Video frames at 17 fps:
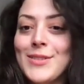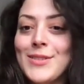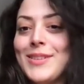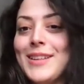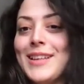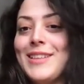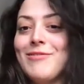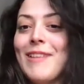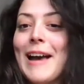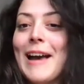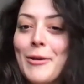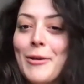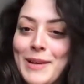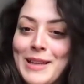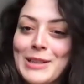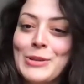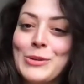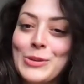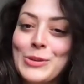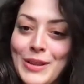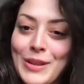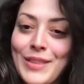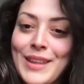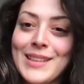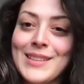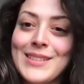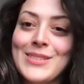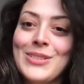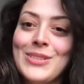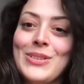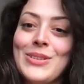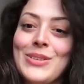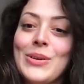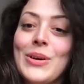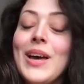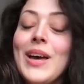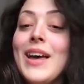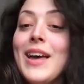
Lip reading: to the environment, good things to